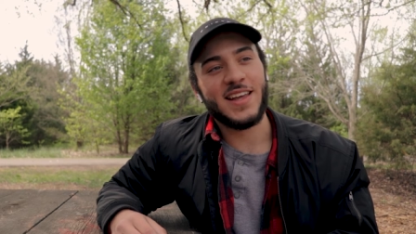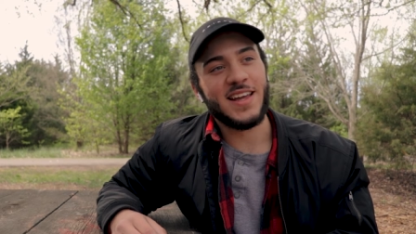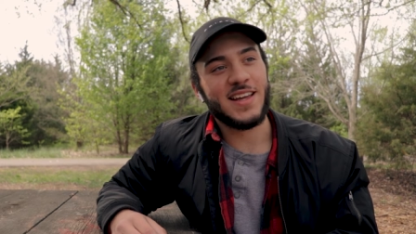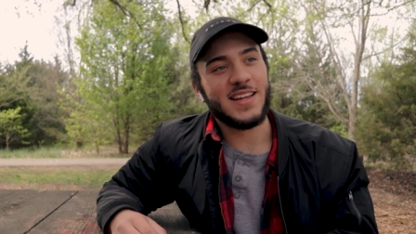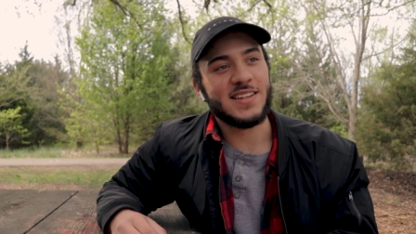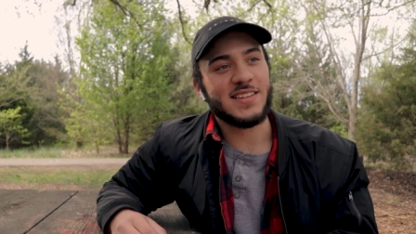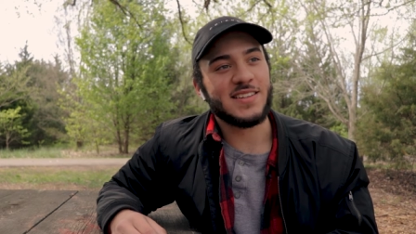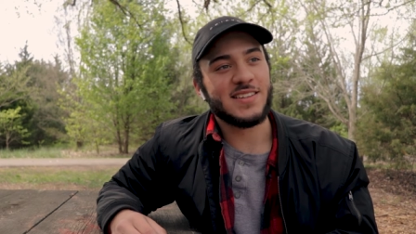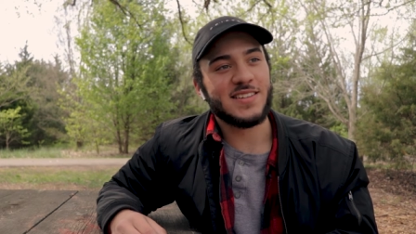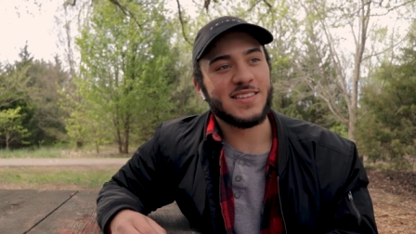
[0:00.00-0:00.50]

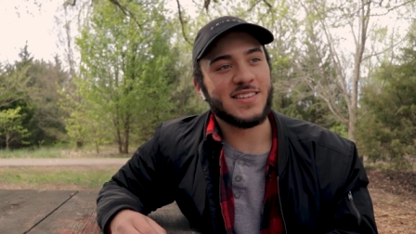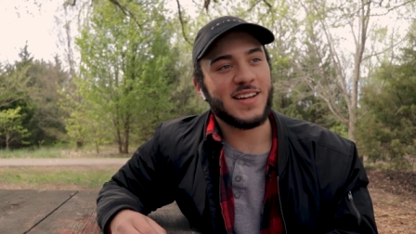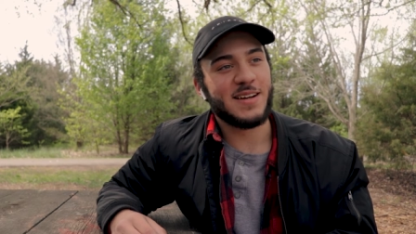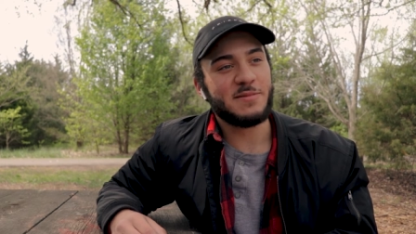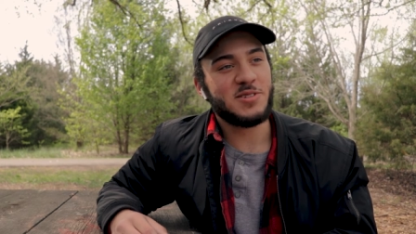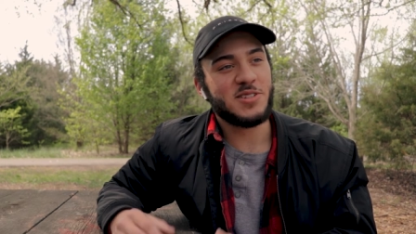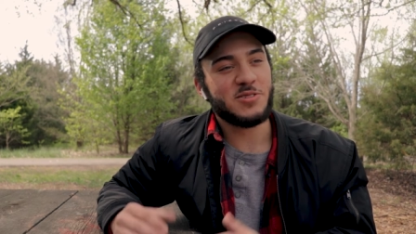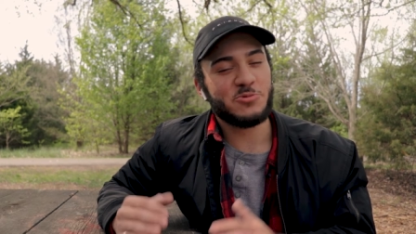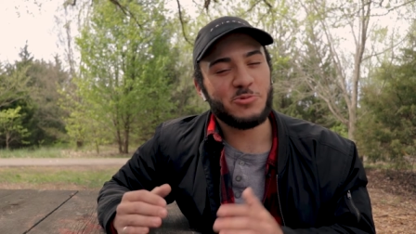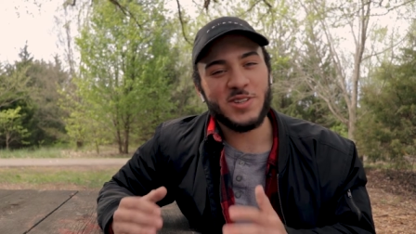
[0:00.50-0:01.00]
and
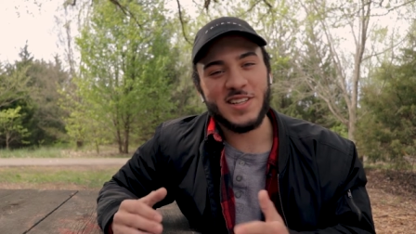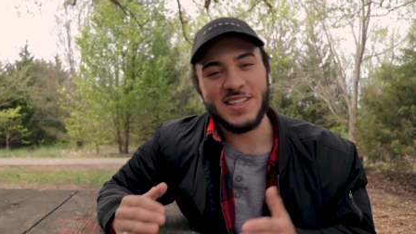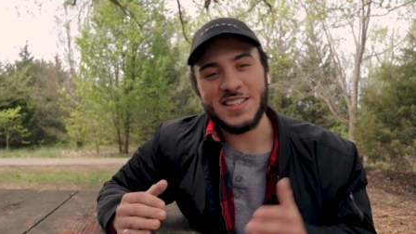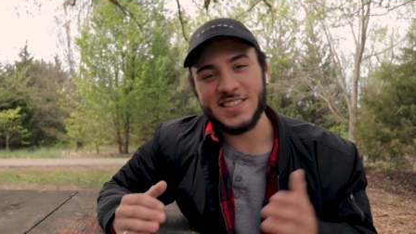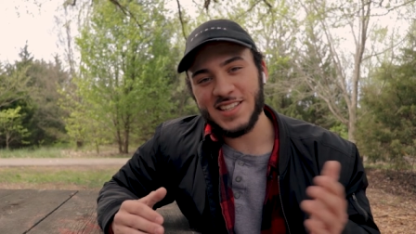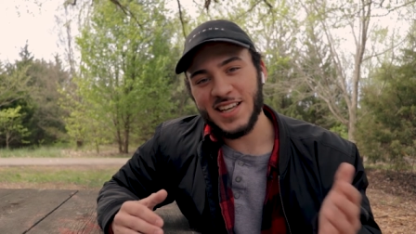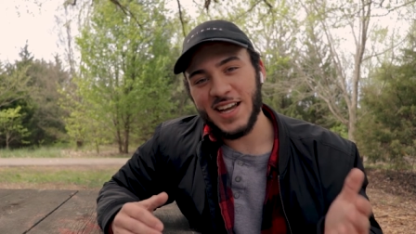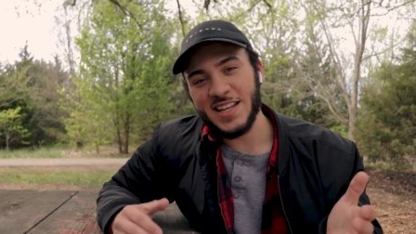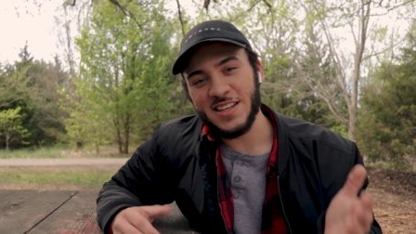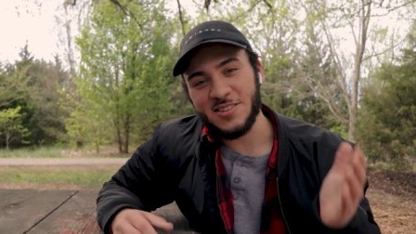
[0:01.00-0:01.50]
I'm just really
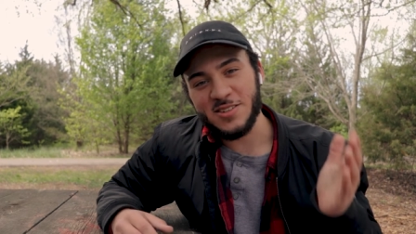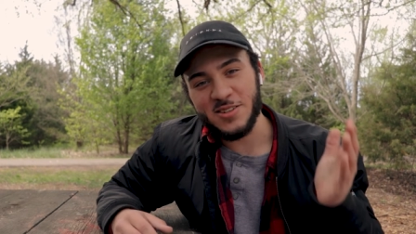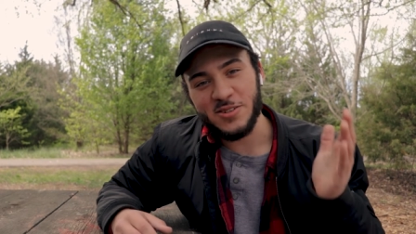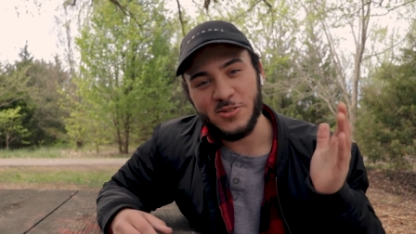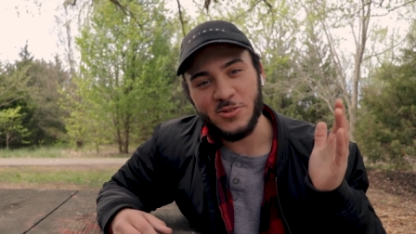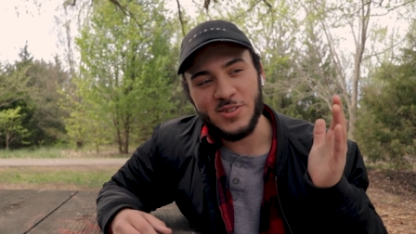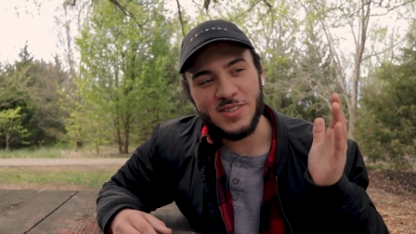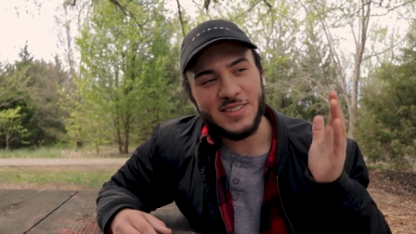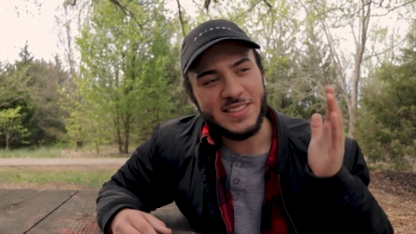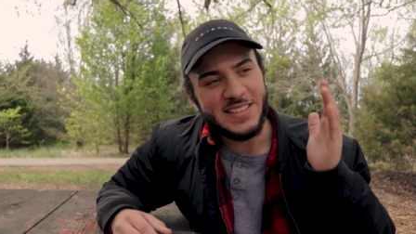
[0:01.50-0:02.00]
excited
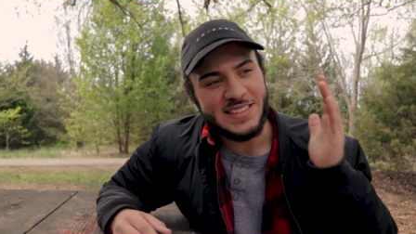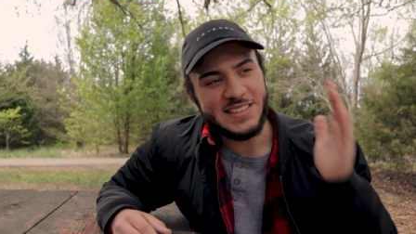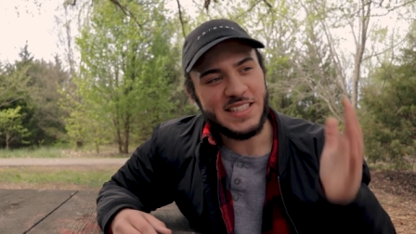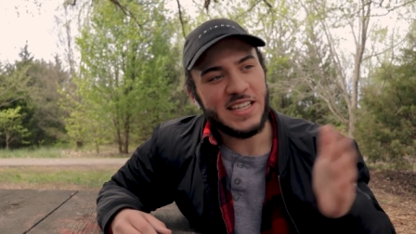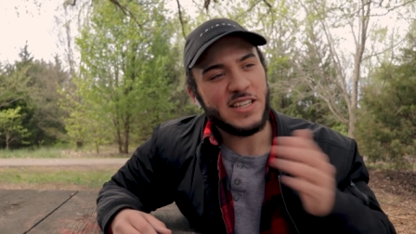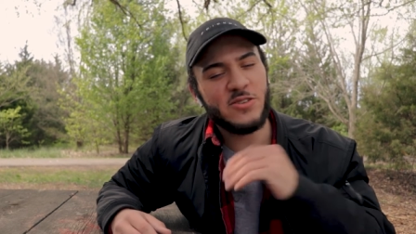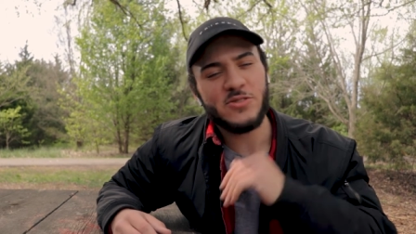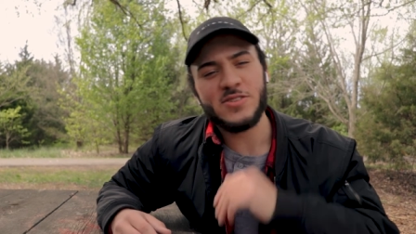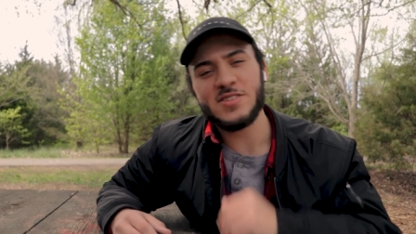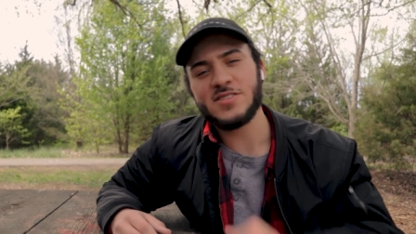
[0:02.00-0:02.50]
to
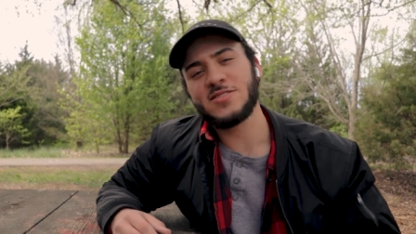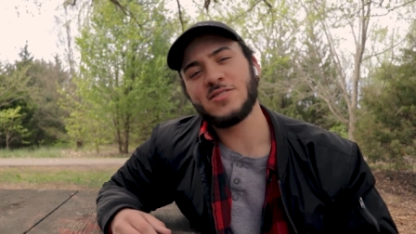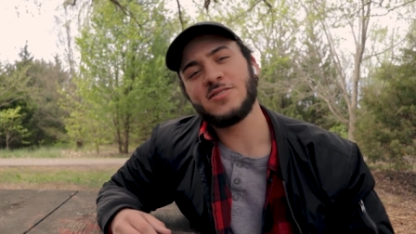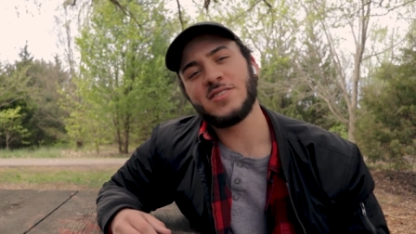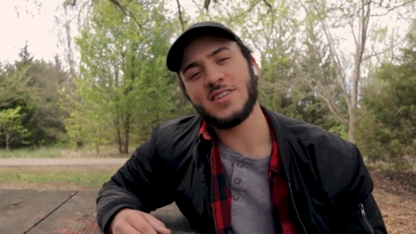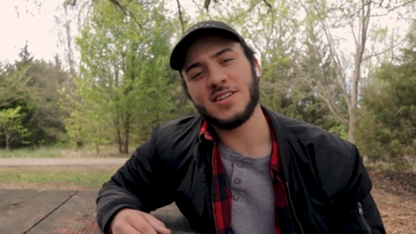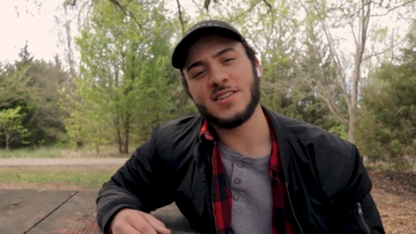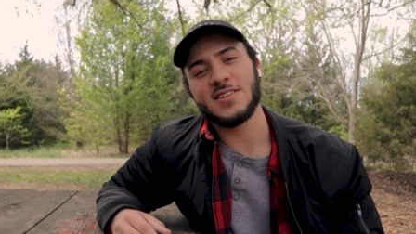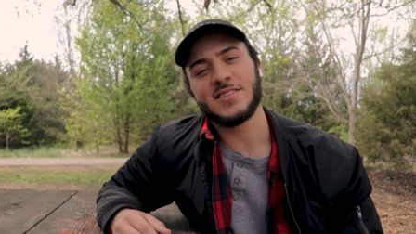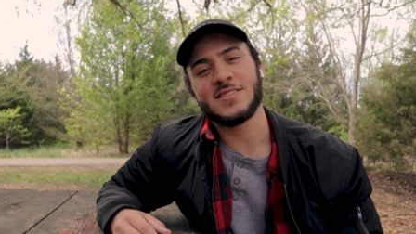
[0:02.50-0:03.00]
continue this new
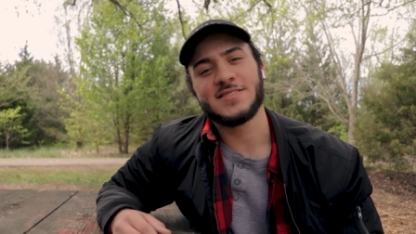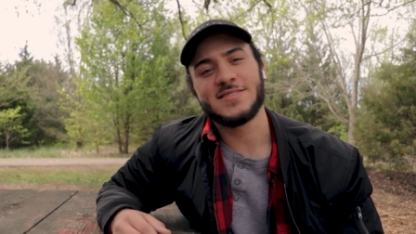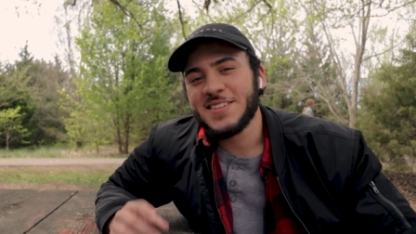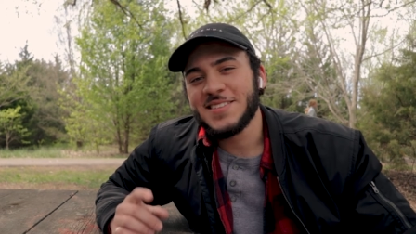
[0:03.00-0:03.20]
year.